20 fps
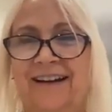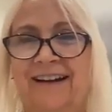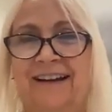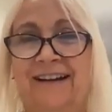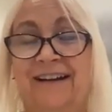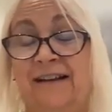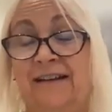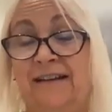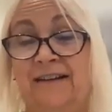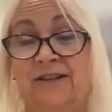
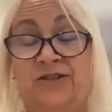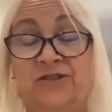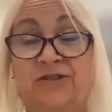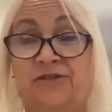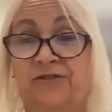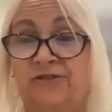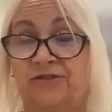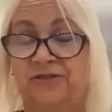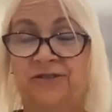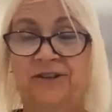an LH
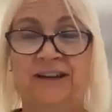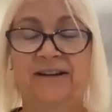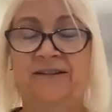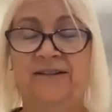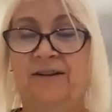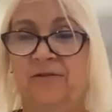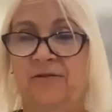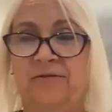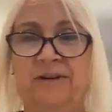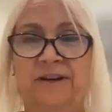surge,
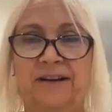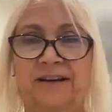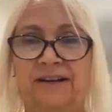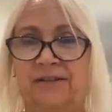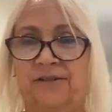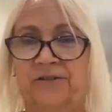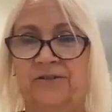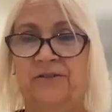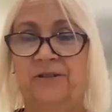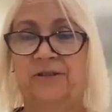they'd go in
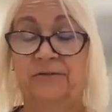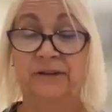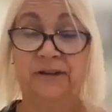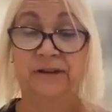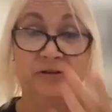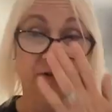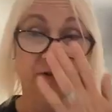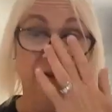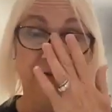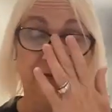and do the
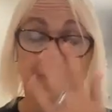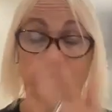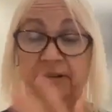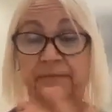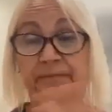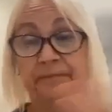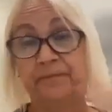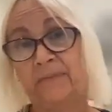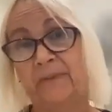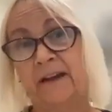
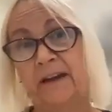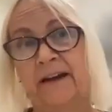retrieval.